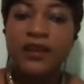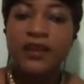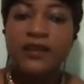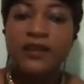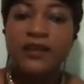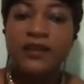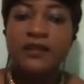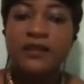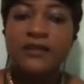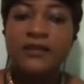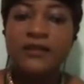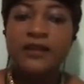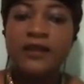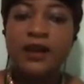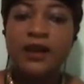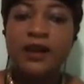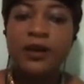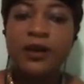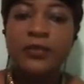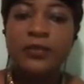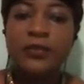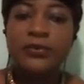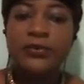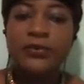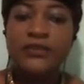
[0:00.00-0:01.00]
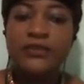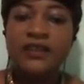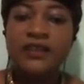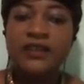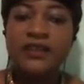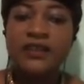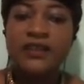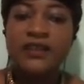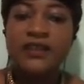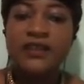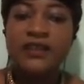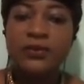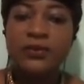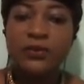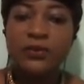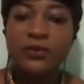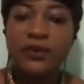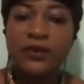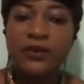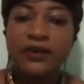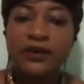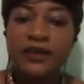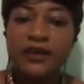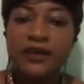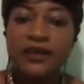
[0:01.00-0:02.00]
The computer network
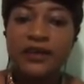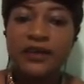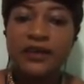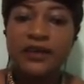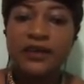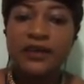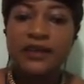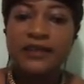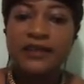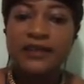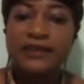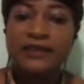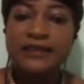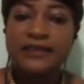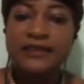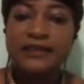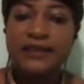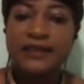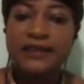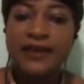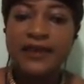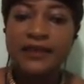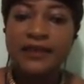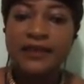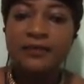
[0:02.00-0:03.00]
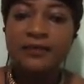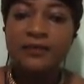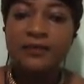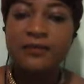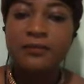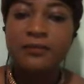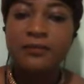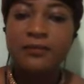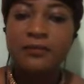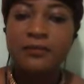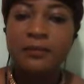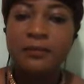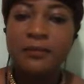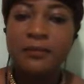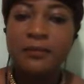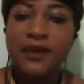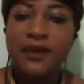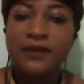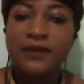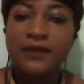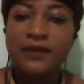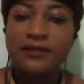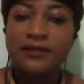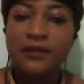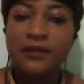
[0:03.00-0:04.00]
is that makes
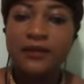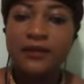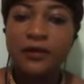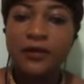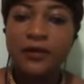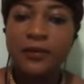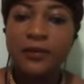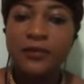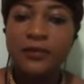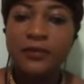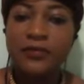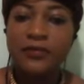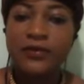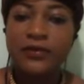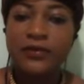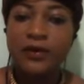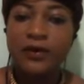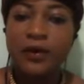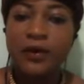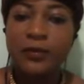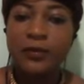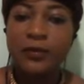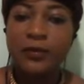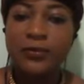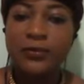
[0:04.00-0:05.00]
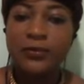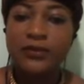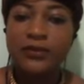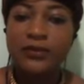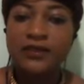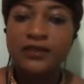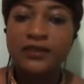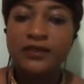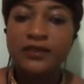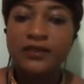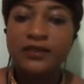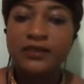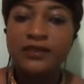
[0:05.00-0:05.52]
up the computer.